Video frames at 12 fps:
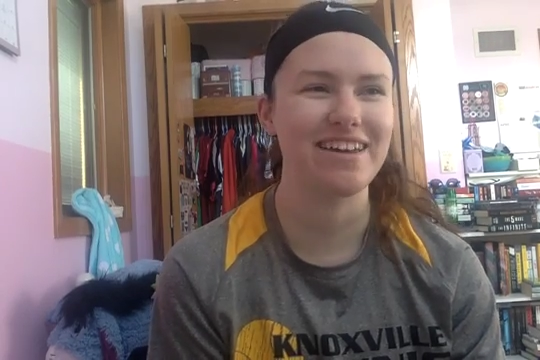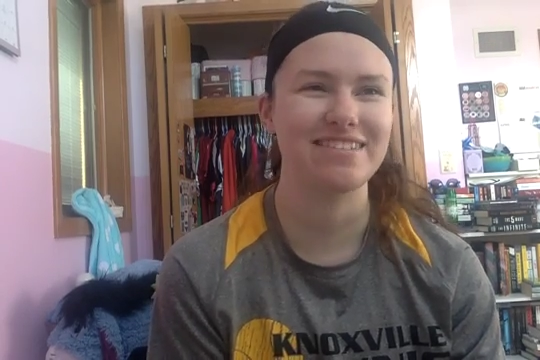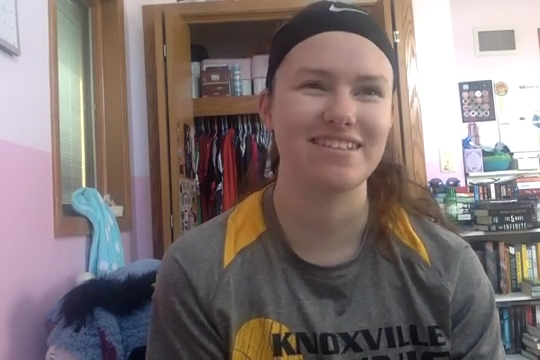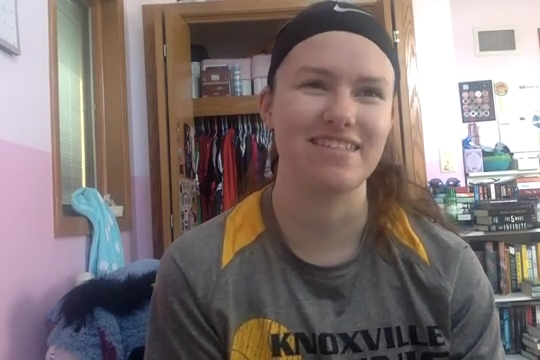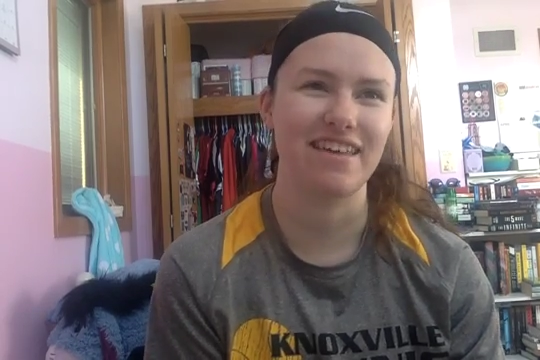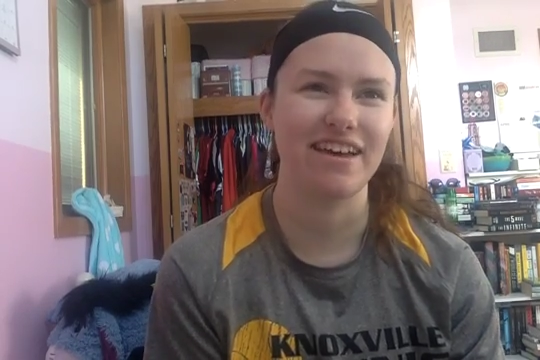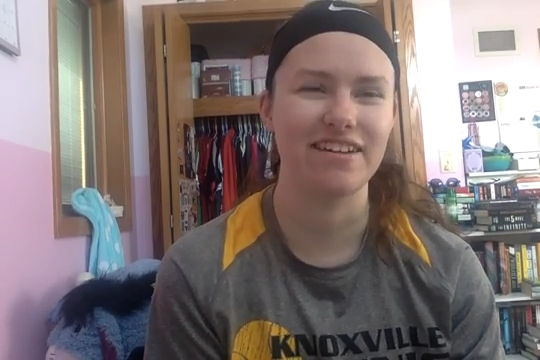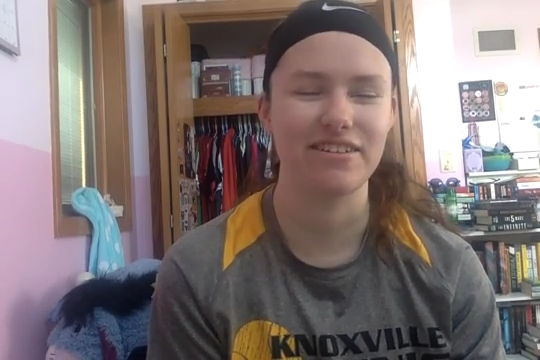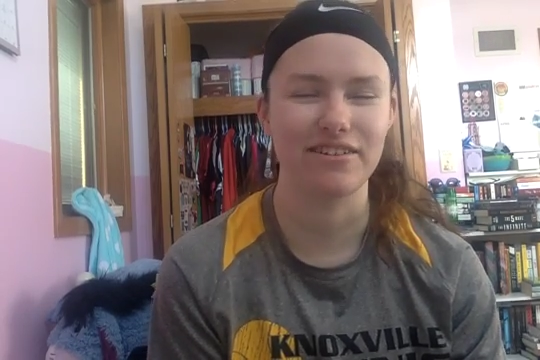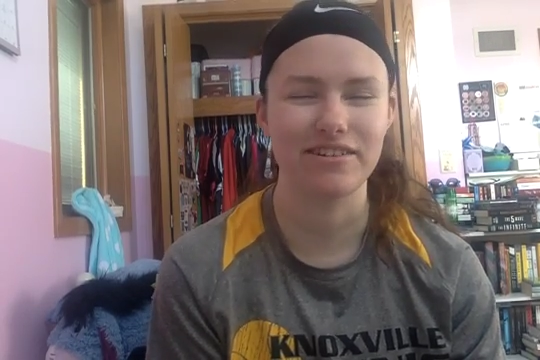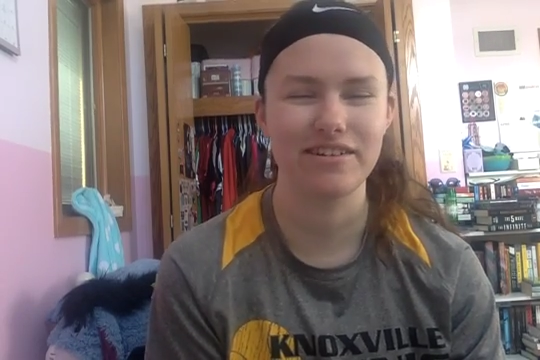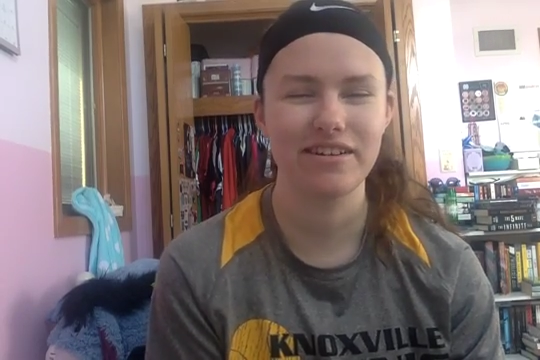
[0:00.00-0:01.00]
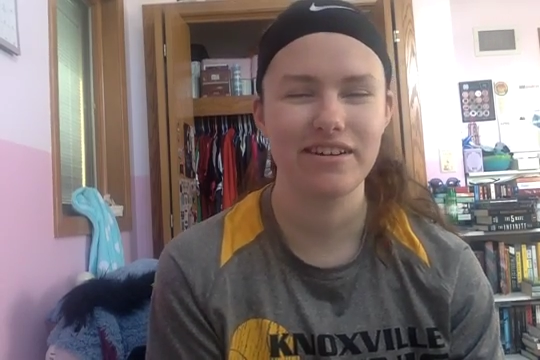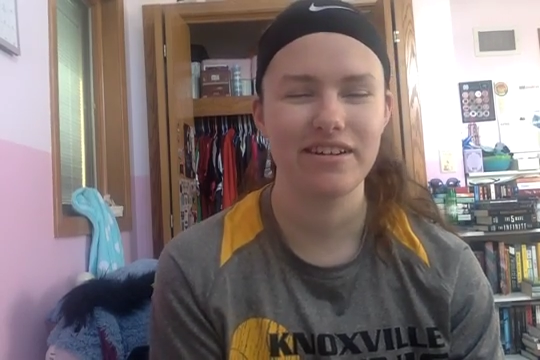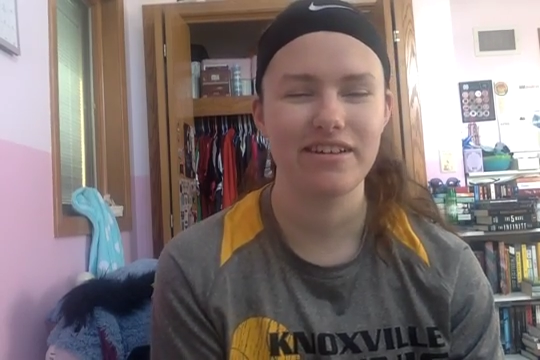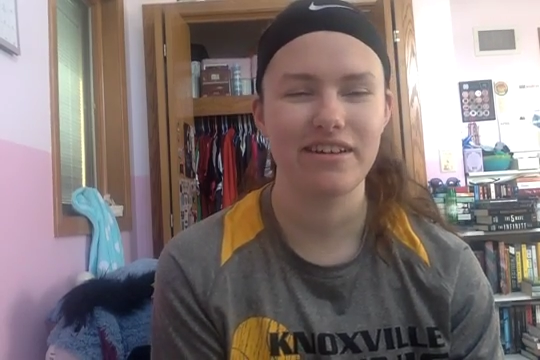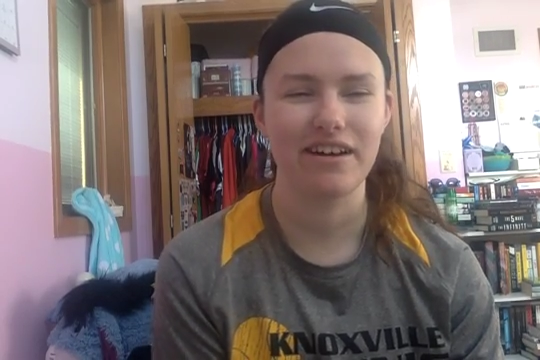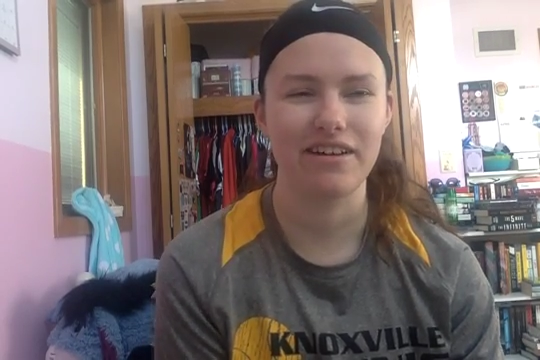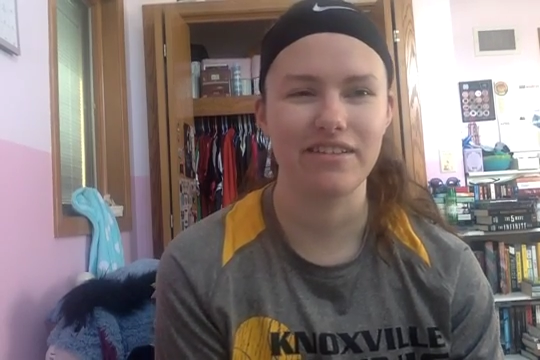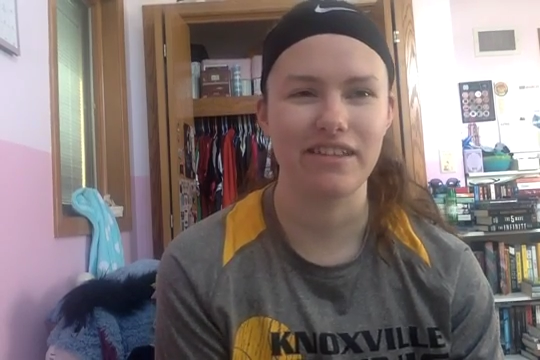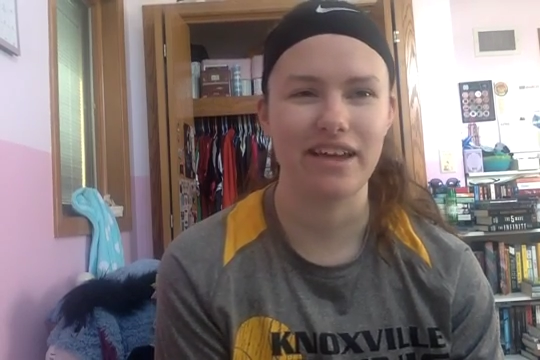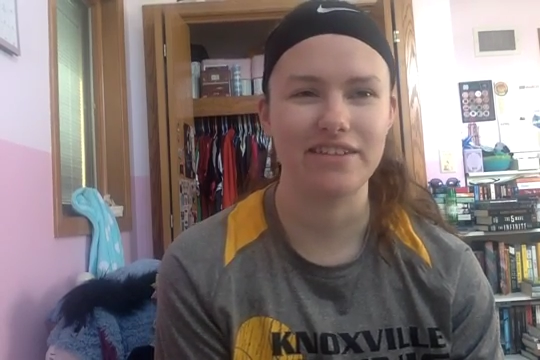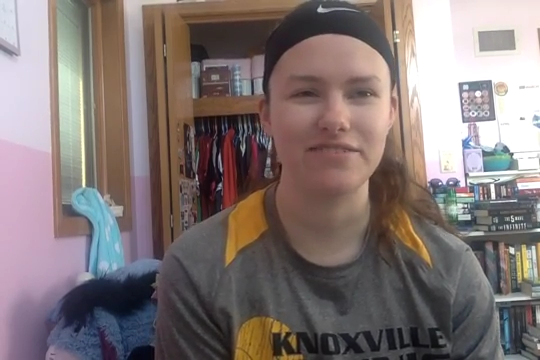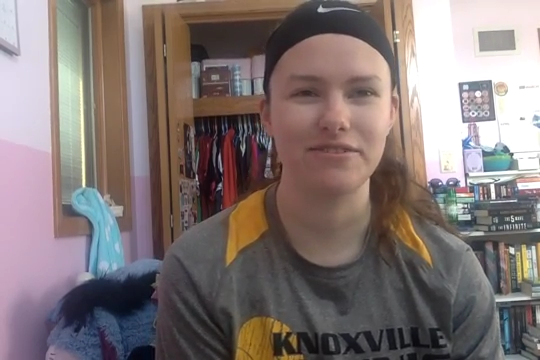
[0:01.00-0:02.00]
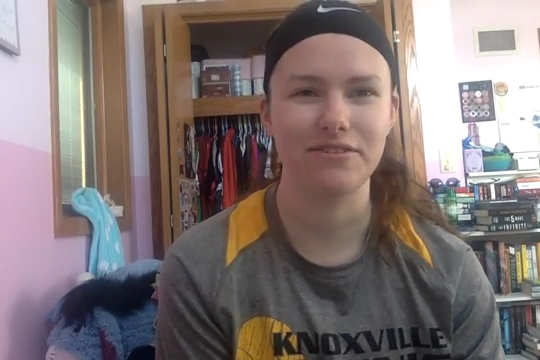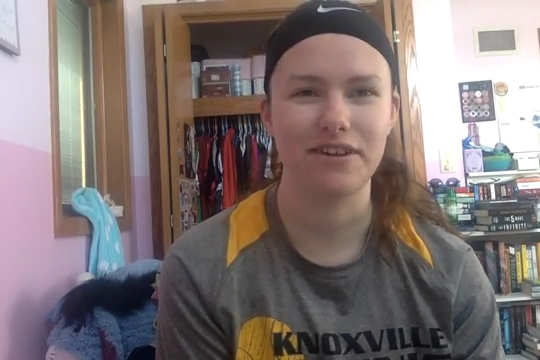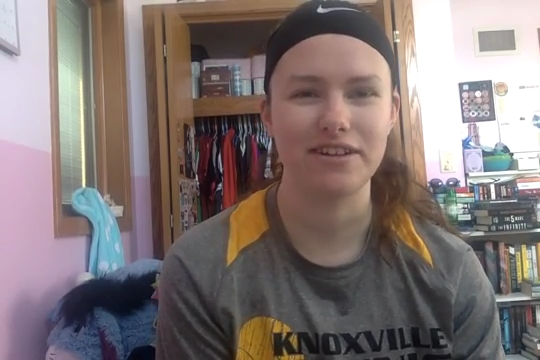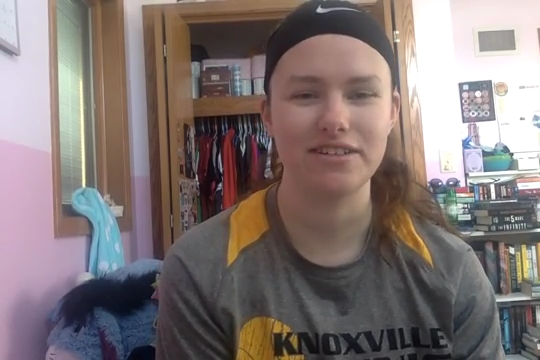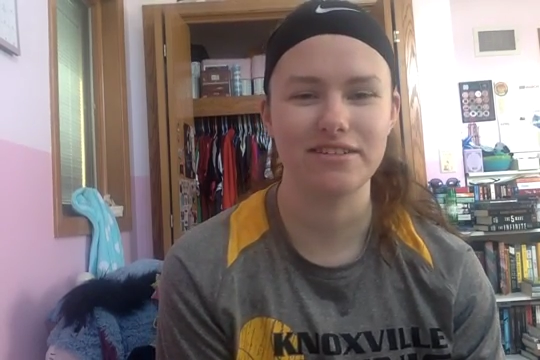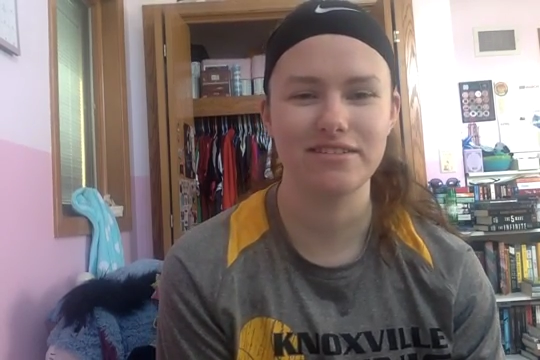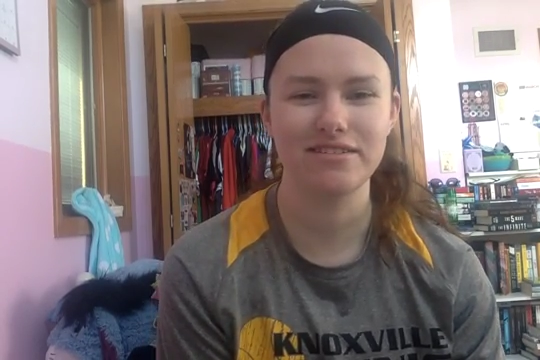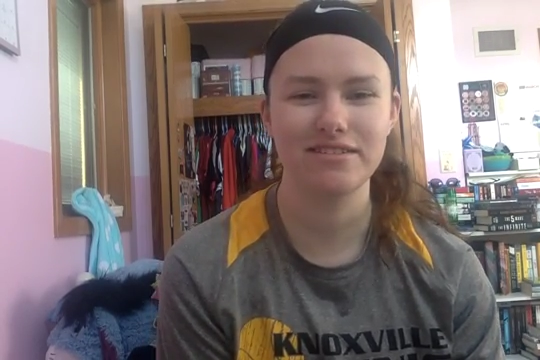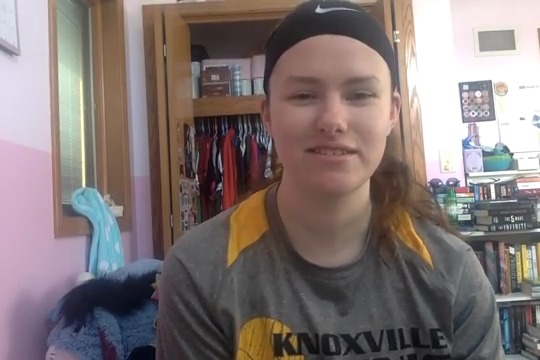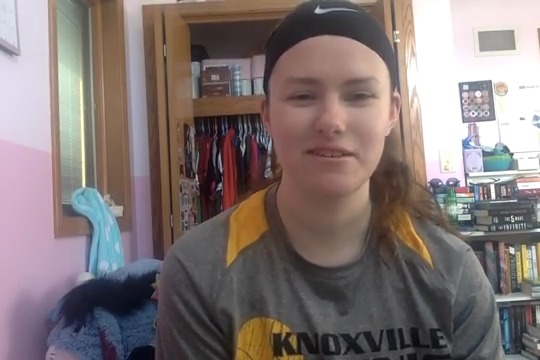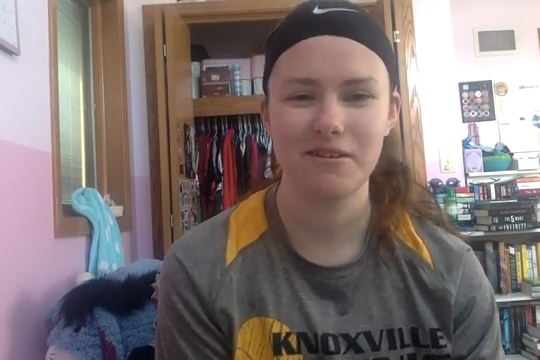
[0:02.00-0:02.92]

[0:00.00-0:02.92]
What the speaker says: guess at the end on the last few questions,